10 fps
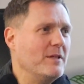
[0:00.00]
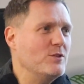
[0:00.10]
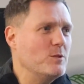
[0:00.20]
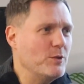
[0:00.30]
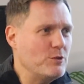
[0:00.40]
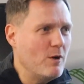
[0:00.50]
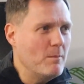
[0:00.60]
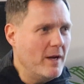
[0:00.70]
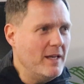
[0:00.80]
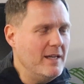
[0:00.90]
I mean, did you put your
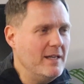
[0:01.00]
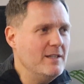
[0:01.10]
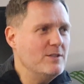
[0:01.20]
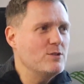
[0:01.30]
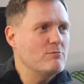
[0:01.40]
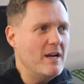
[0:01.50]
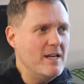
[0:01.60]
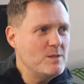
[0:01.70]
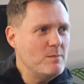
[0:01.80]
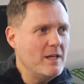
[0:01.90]
own money in? Did you
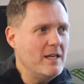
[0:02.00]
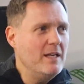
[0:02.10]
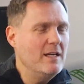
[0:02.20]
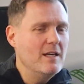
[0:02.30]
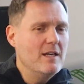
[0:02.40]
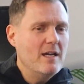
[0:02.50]
raise money?